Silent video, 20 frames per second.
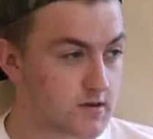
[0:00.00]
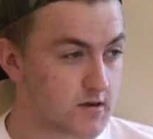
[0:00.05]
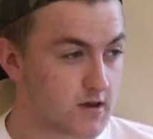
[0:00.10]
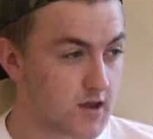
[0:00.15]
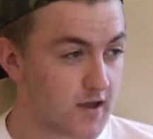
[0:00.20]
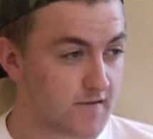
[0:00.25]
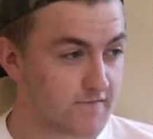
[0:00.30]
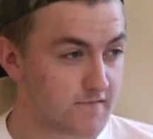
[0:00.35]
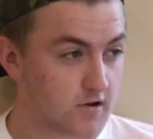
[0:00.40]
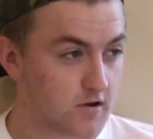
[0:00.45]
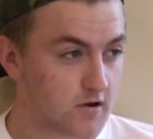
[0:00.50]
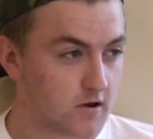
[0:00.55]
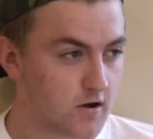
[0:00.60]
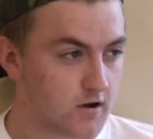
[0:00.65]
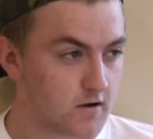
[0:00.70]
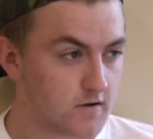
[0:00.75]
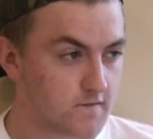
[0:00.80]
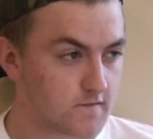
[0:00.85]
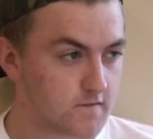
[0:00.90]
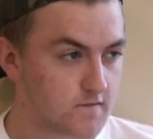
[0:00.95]
Is it half cut
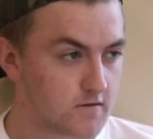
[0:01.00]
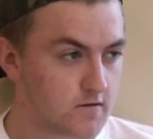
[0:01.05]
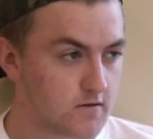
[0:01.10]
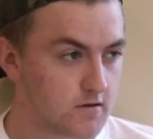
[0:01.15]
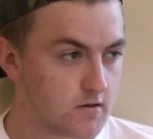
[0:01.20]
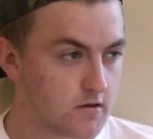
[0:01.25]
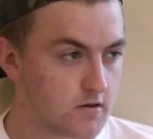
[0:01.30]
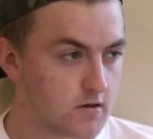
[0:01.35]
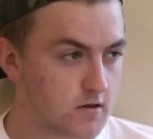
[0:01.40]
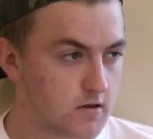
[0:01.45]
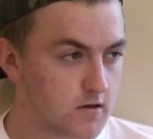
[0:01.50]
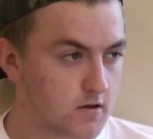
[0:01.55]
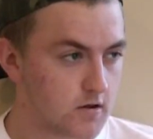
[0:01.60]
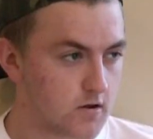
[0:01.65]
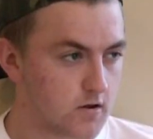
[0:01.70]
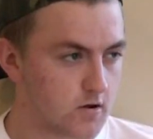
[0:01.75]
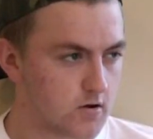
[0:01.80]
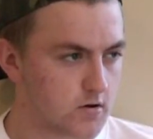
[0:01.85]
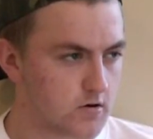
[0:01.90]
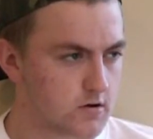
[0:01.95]
off?
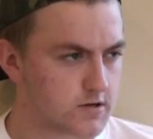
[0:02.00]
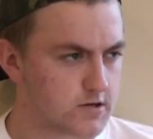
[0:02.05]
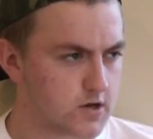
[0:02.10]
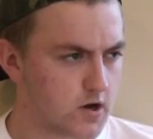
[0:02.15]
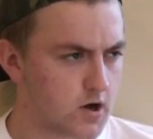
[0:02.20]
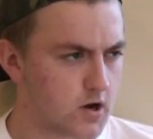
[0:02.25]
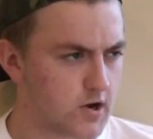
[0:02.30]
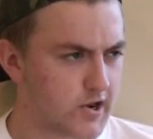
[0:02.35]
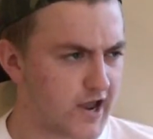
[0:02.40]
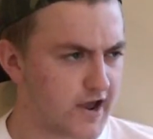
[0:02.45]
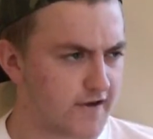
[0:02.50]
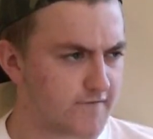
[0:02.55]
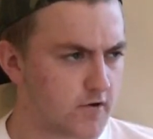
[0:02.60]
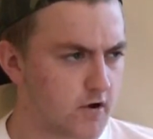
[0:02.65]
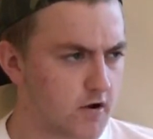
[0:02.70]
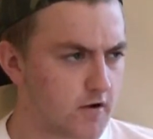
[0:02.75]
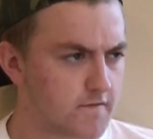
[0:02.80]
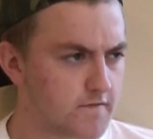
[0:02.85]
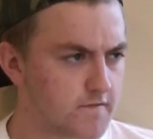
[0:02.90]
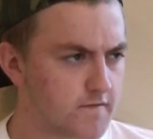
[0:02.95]
Or is on half
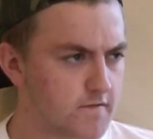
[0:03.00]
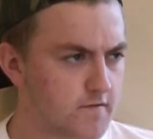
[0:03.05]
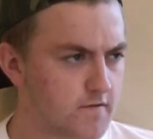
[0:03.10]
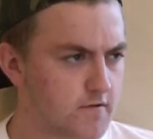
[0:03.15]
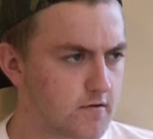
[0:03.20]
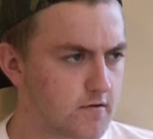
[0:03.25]
off?